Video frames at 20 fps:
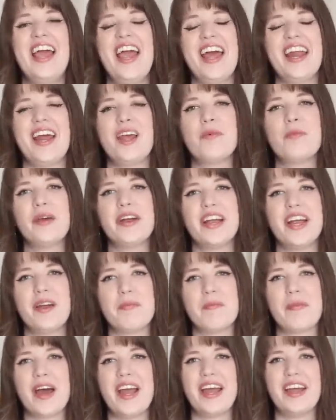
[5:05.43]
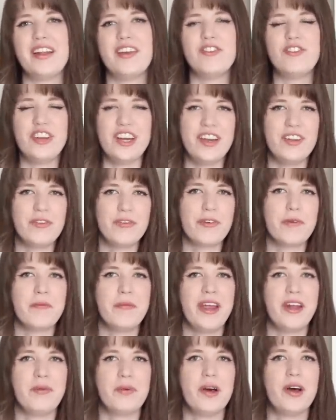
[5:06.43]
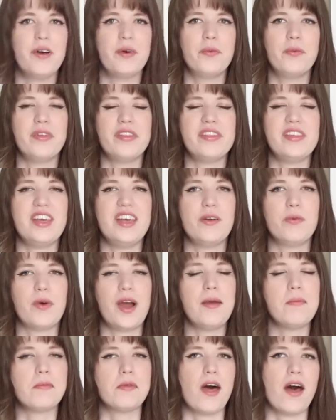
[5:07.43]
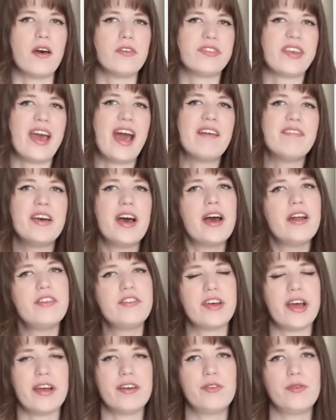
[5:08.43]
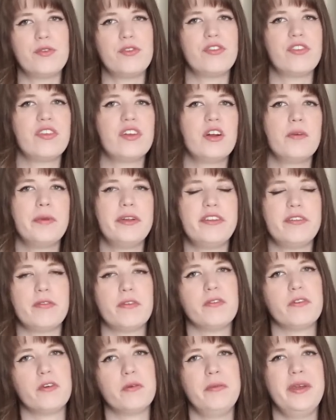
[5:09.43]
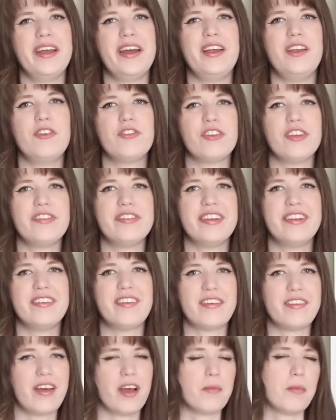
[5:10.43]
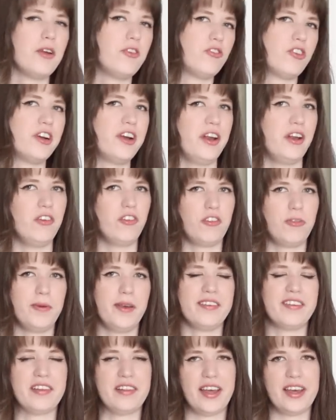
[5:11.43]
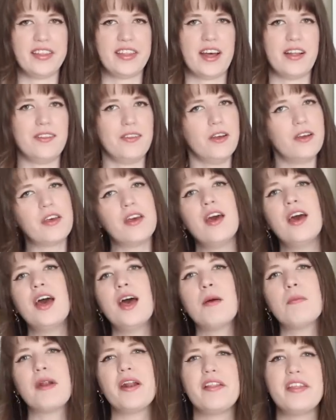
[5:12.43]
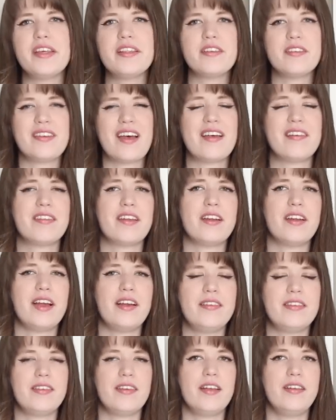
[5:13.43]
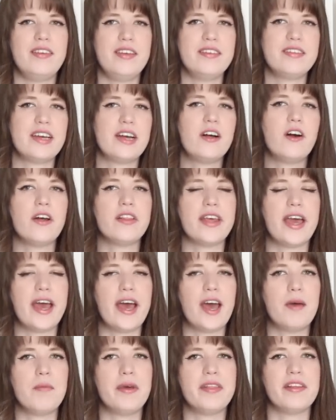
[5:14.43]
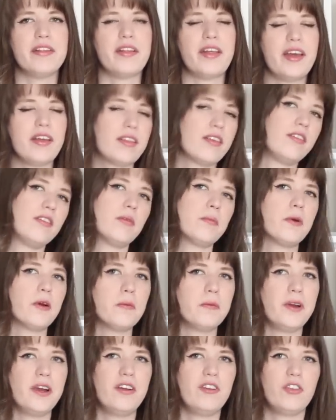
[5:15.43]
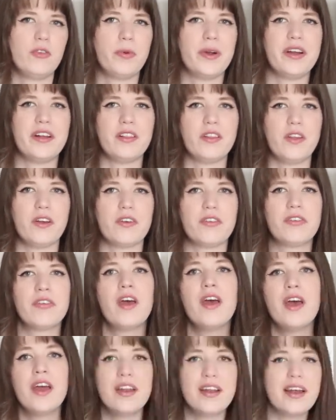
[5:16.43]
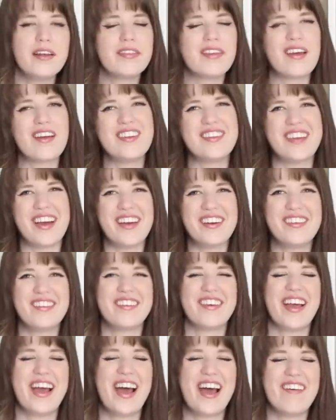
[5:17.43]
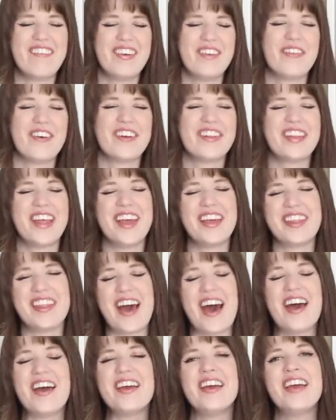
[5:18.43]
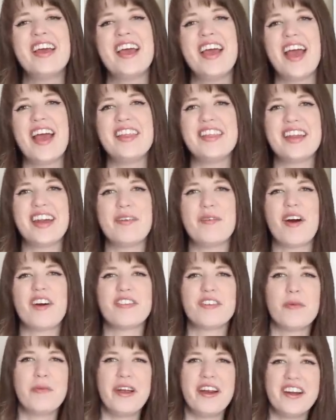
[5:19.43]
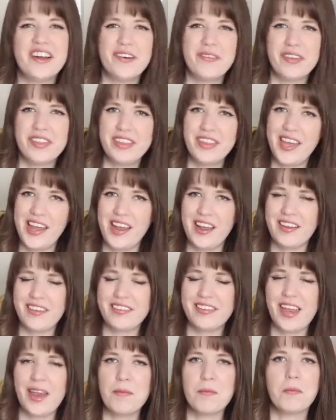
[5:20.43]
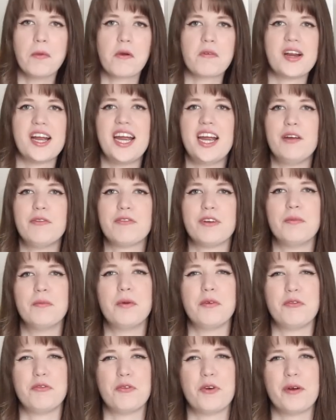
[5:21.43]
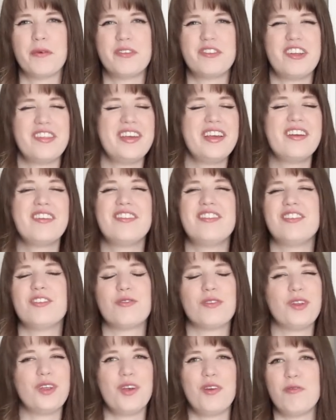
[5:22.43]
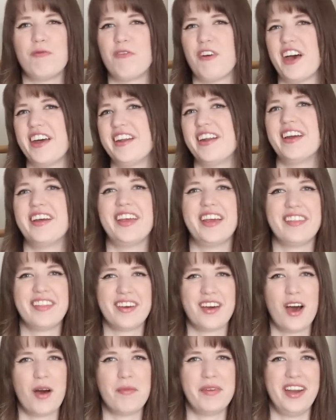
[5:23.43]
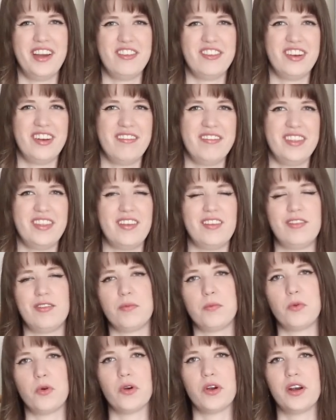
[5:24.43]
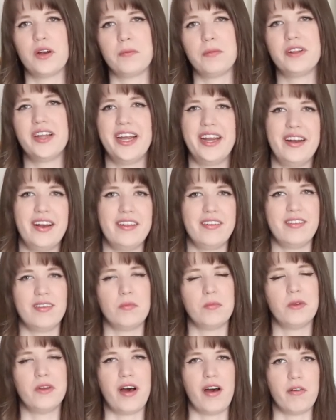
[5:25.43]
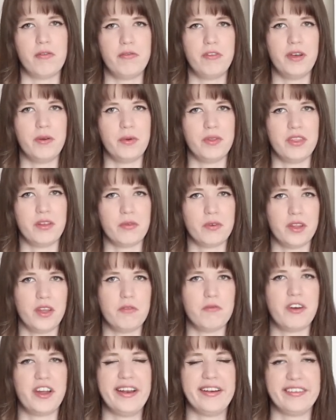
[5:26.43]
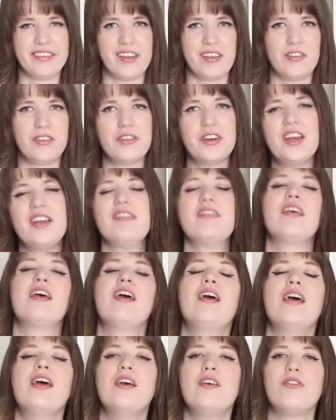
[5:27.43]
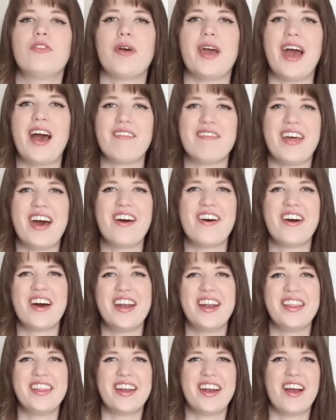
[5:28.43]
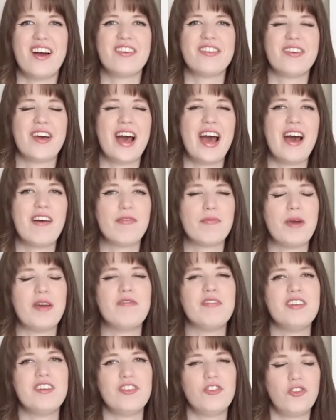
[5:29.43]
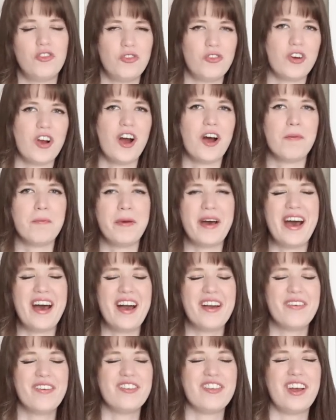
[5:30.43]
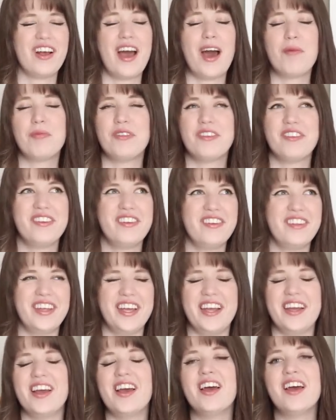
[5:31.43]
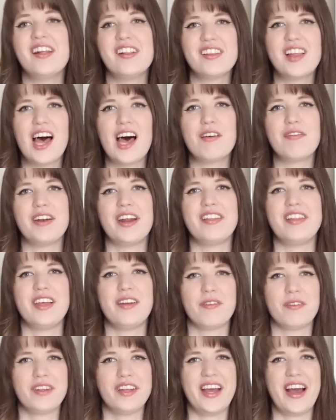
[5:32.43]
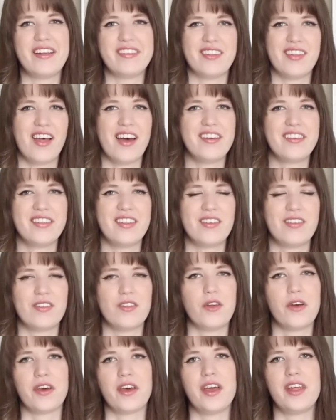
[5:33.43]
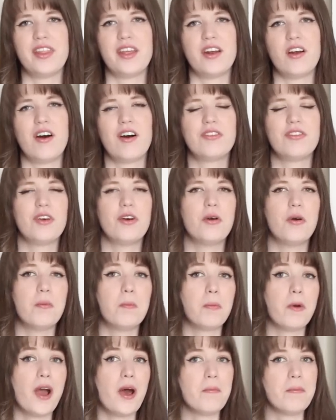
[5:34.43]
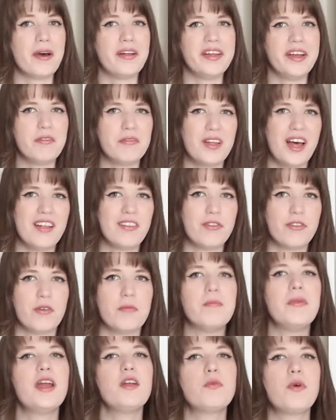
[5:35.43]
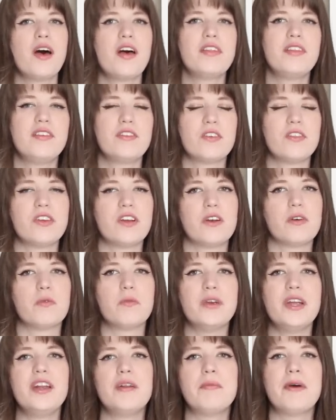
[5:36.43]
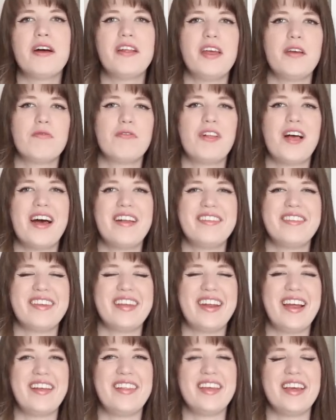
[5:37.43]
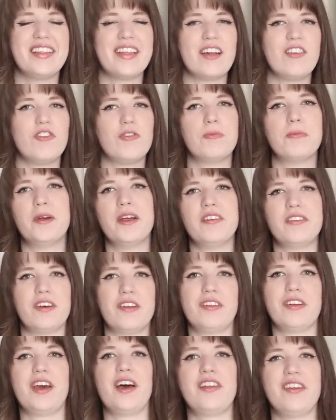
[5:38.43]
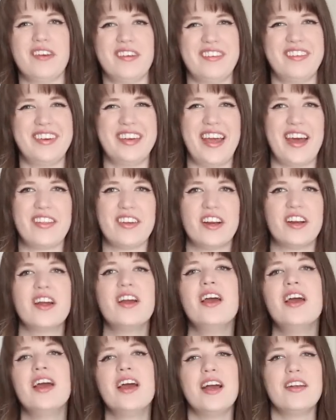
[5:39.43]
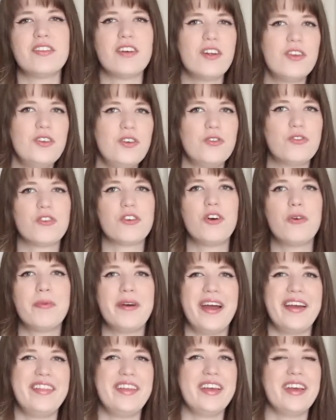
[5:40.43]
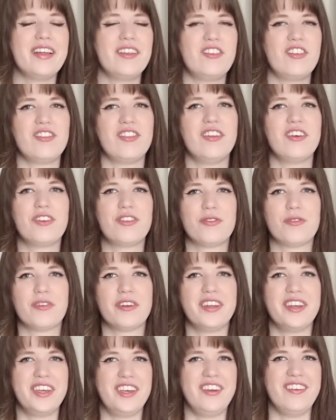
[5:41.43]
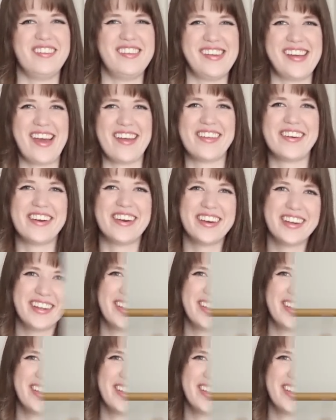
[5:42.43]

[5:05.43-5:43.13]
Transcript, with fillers: And I'm wearing my jeans from Madewell with the white blouse. I have it untucked, which is a little bit different for me. I usually tend to tuck my shirt in just because I like that look, but I think this has a nice detail on the hem, and the length is appropriate to where it looks nice untucked, so I have it worn like that. And then I've also paired it with the same beret from before, which I think is just really fun. I like the combination of this more plain and simple outfit with the really fun accessories. So I have that on, and then I also have my vintage straw bag, which I absolutely love and I think really adds a lot to this look. And then also brown ballet flats from Madewell. These are their reed ballet flats and I think that just brings all the colors together. It's all neutral, but I think it just looks really cute together.